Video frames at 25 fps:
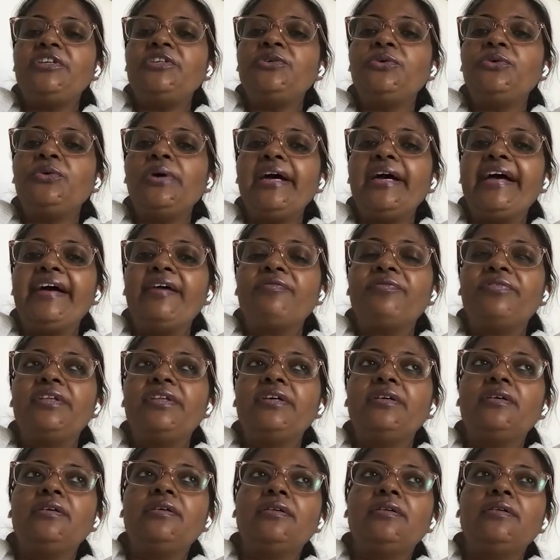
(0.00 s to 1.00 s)
we do have
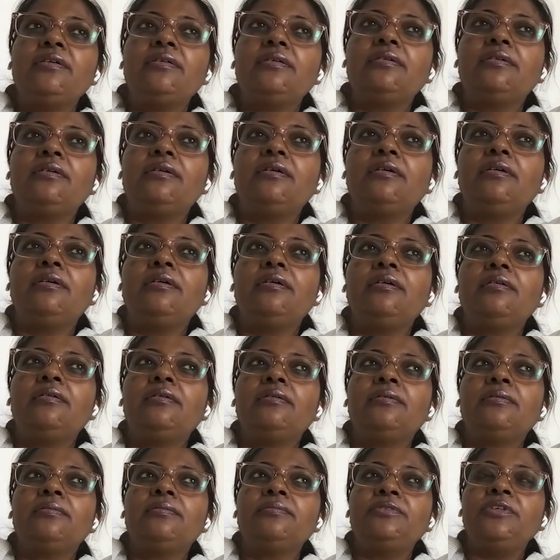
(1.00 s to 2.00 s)
the
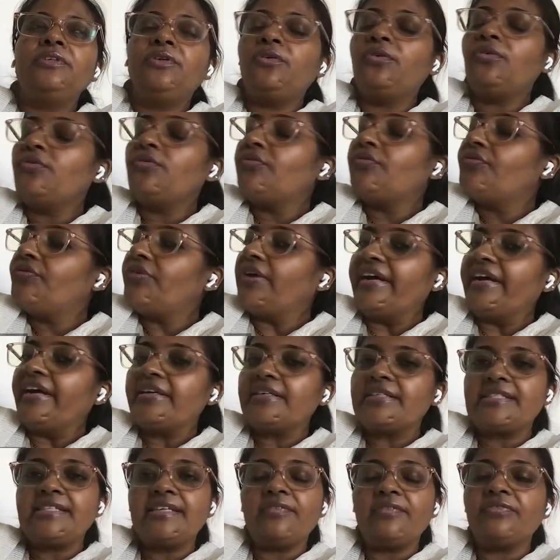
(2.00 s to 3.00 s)
Um, you know,
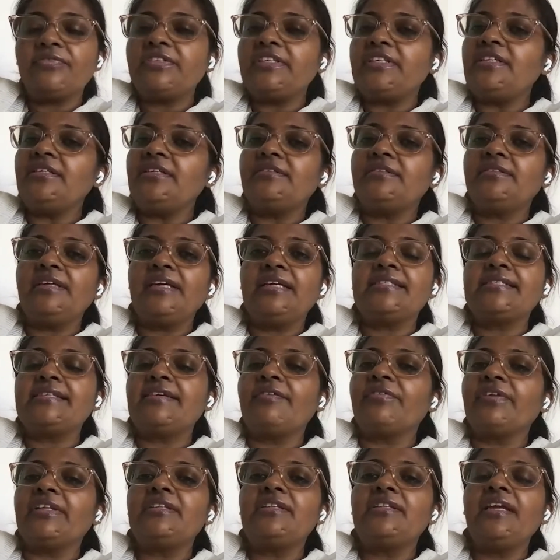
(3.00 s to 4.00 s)
fire safety things,
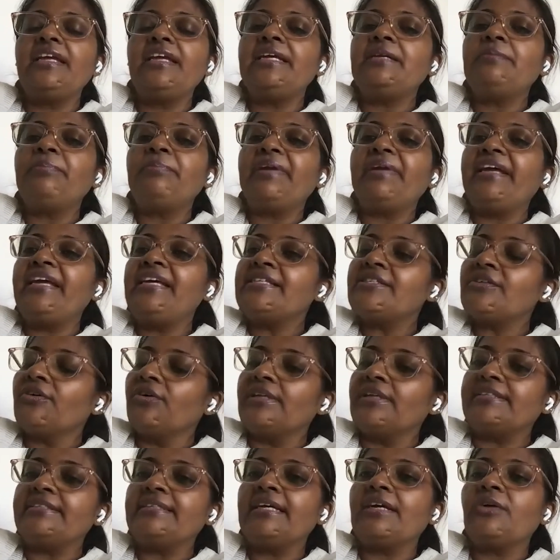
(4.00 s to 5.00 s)
everything in place,
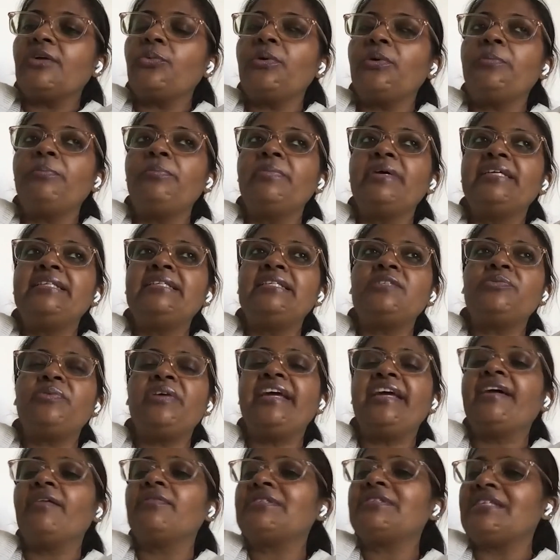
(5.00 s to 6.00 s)
all the equipments.
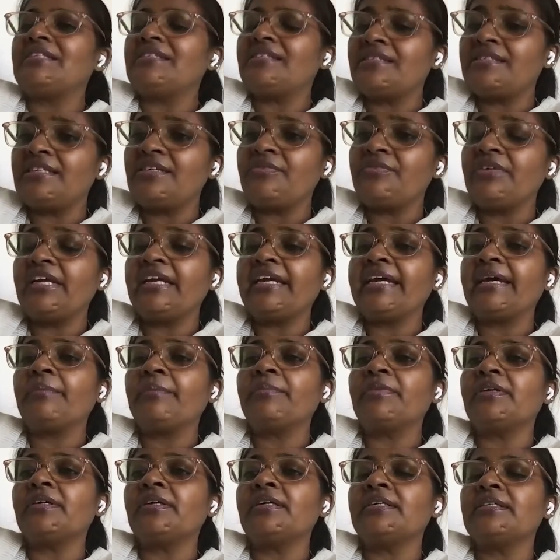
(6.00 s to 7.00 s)
We have C C T V
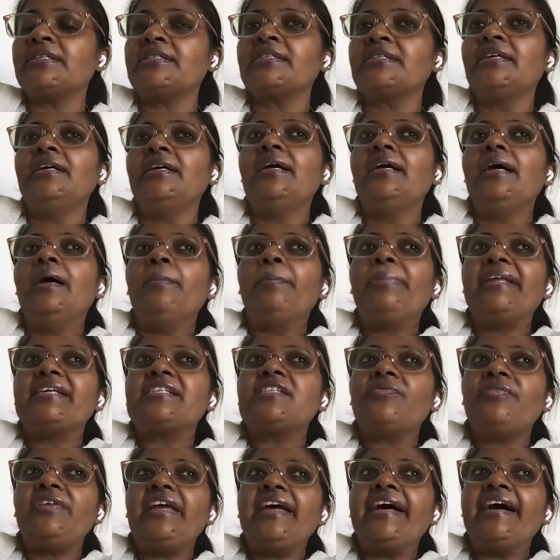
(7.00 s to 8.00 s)
cameras,
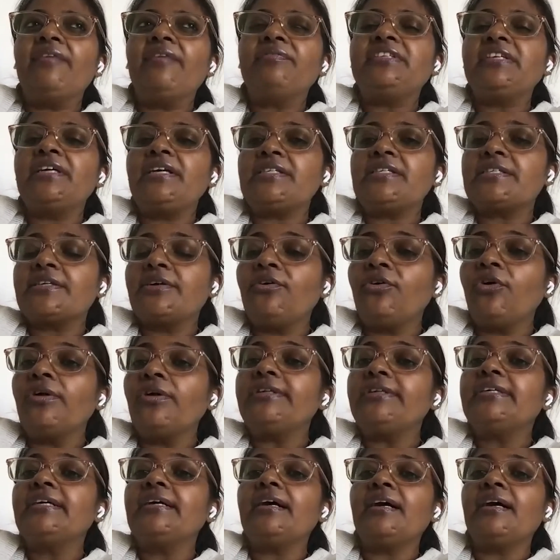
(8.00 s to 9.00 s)
plus we have the
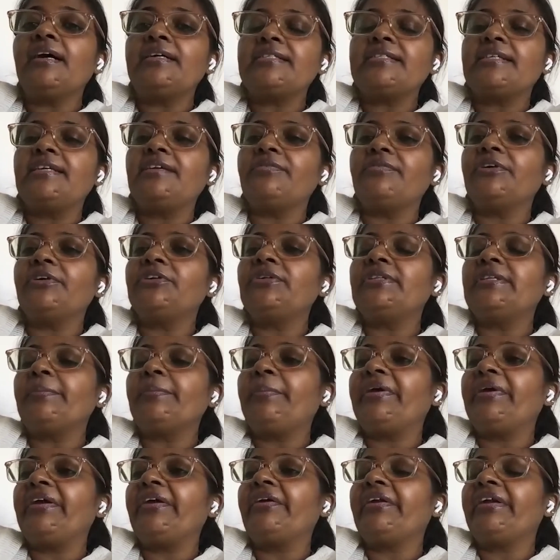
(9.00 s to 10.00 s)
escort cards given to
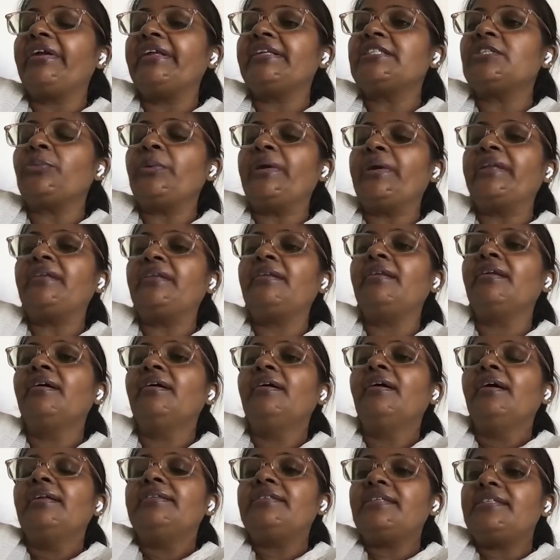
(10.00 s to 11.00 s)
the parents when
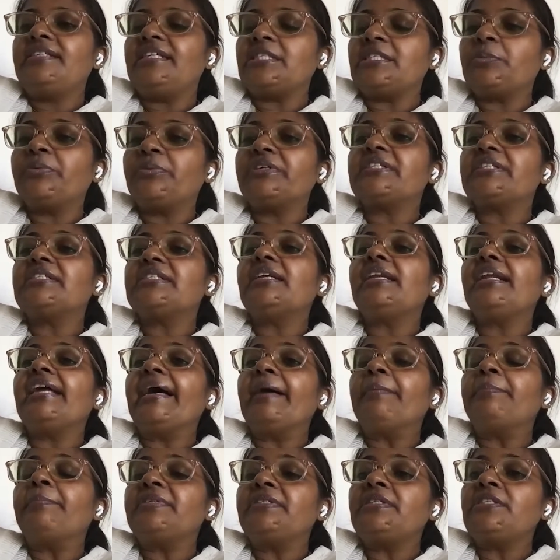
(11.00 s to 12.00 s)
the dispersal
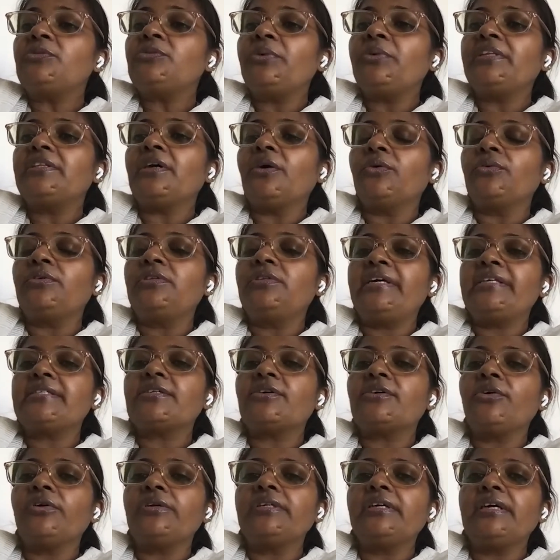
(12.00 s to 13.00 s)
happens. Without the
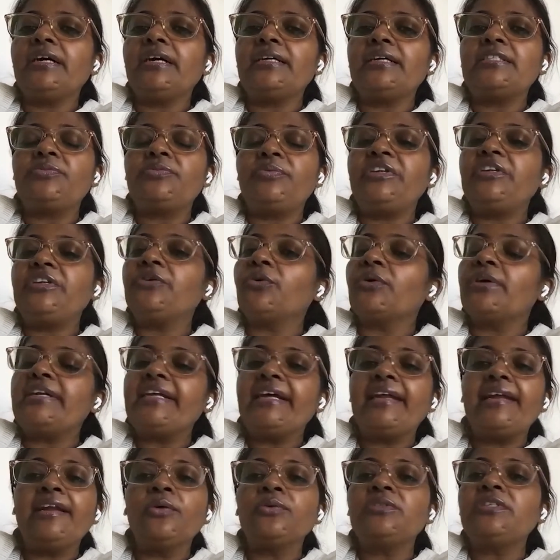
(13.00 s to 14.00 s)
escort cards, we
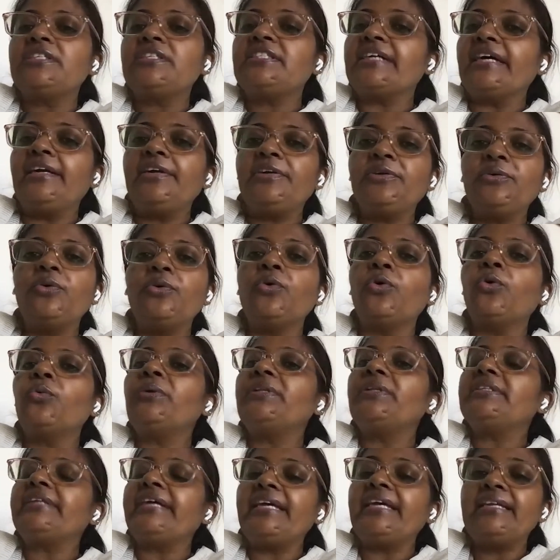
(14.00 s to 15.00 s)
don't allow the child to go
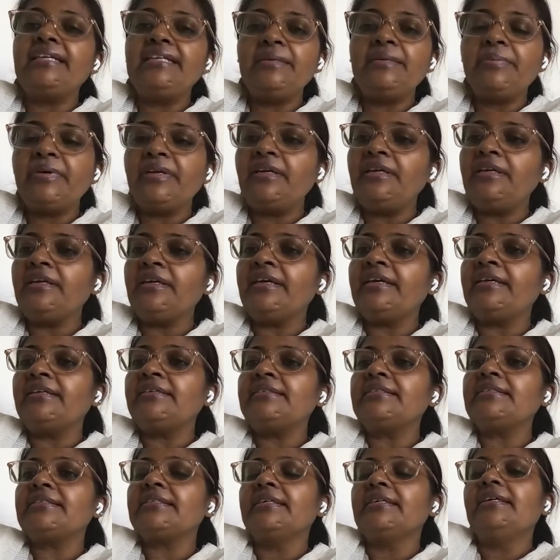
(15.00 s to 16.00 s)
with anybody
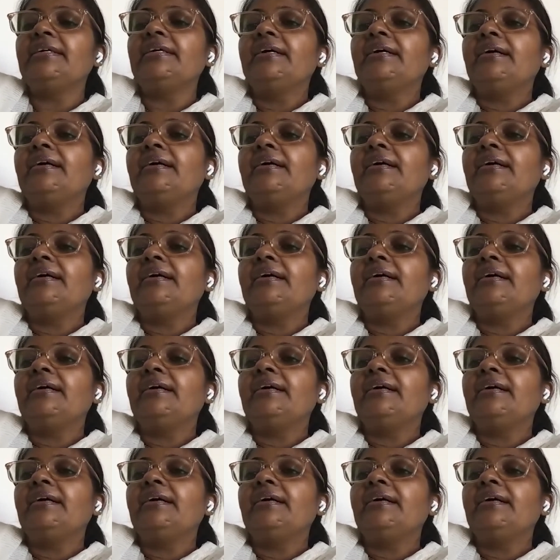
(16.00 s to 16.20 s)
else.